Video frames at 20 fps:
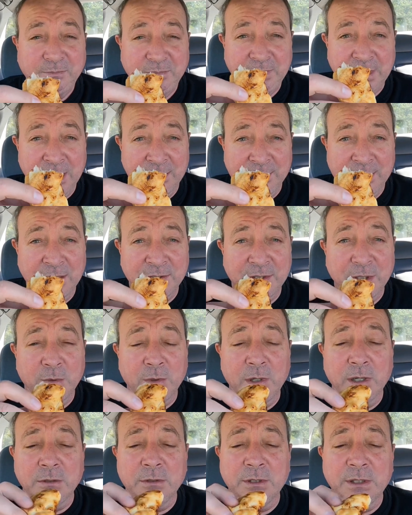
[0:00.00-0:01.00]
It's actually
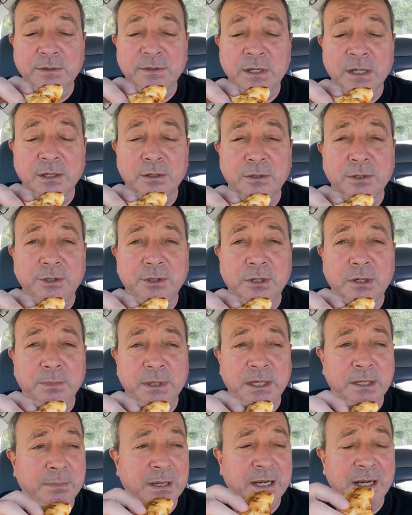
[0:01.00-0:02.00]
quite good. They've done a good job
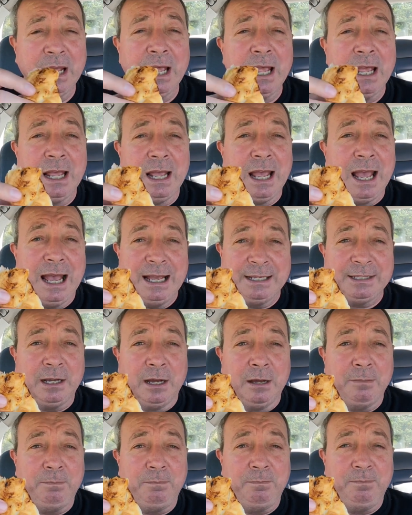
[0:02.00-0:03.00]
here. But as
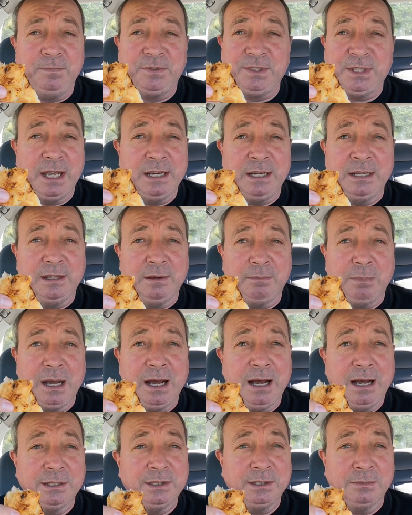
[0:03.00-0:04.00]
I've said in the
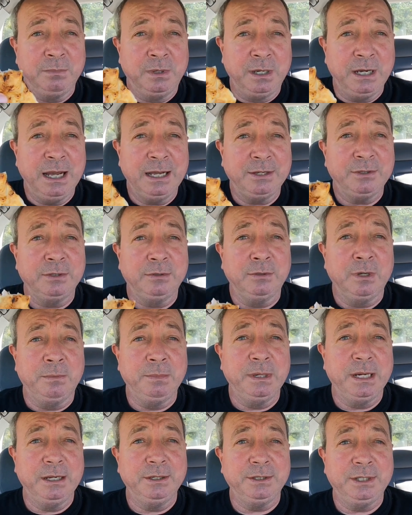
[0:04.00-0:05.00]
past, my actual
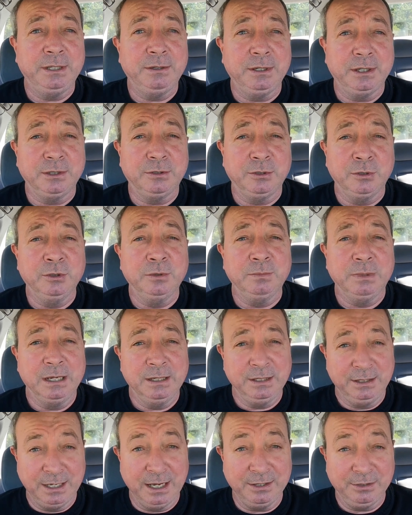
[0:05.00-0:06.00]
Domino's here at
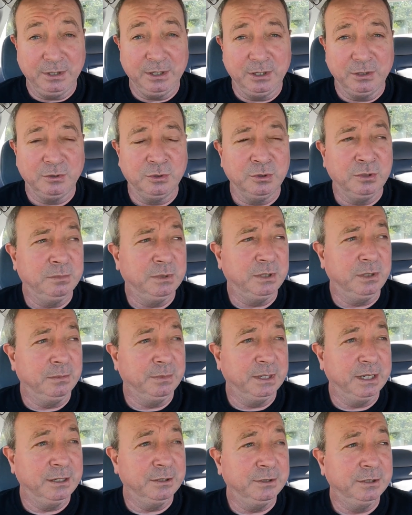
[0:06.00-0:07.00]
Katoomba, it's actually Katoomba
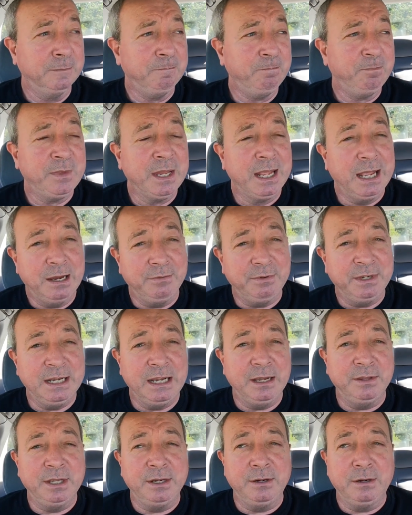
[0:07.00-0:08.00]
Domino's. Every
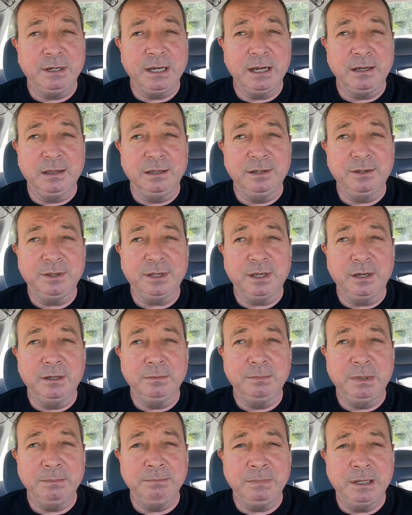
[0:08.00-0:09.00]
now and then I'll go to Lithgow,
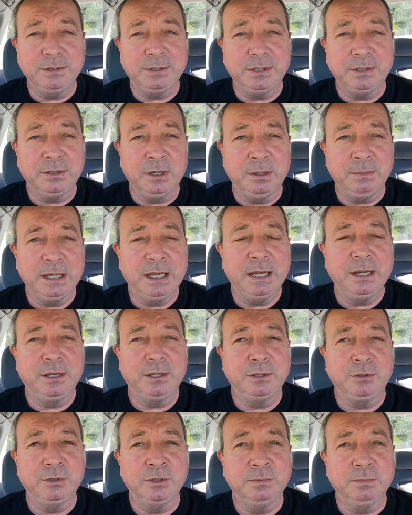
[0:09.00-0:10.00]
but most of the time I go to
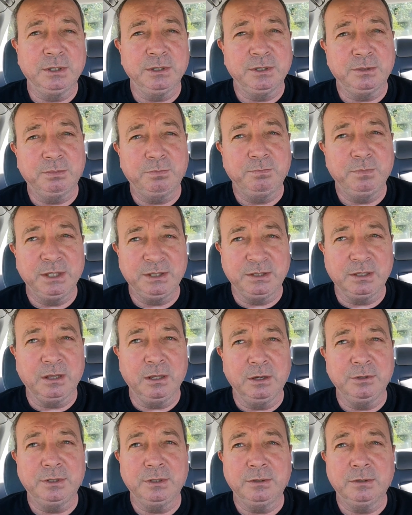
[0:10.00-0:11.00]
Katoomba because it's
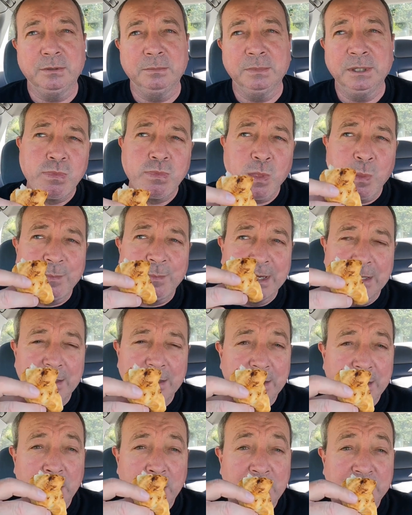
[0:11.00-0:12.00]
closer to me.
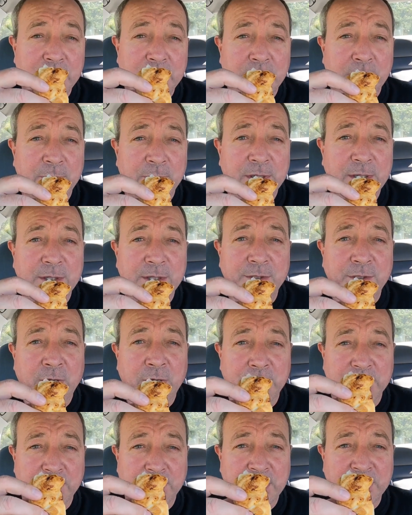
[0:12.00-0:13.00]
But they always do a pretty good
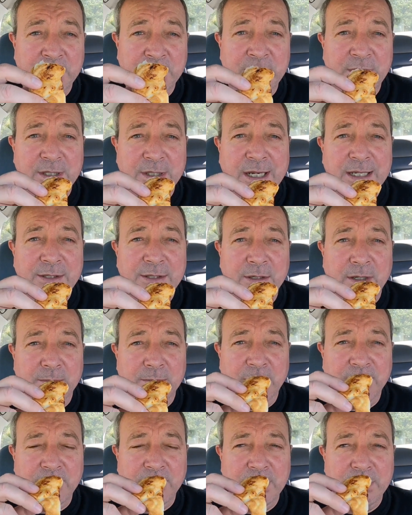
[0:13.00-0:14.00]
job, especially in the
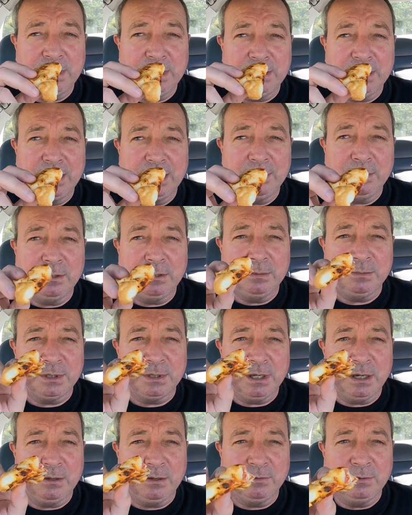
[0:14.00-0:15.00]
daytime. I find their daytime
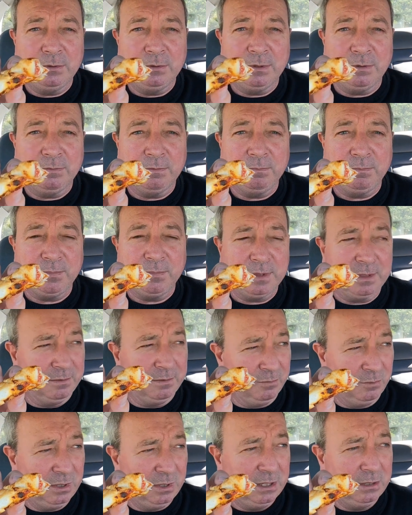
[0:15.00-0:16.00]
staff do a
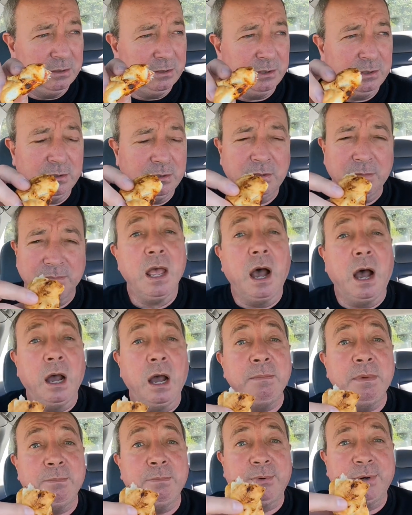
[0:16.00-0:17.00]
really good job.
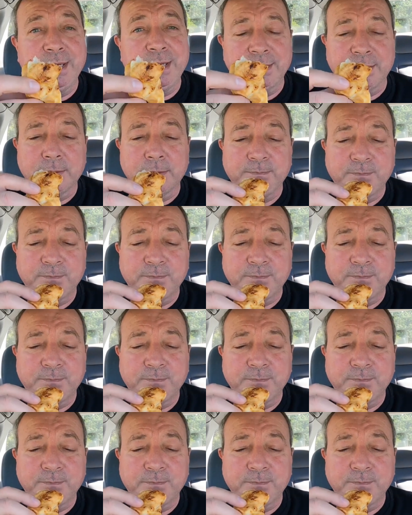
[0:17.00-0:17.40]
I'm impressed.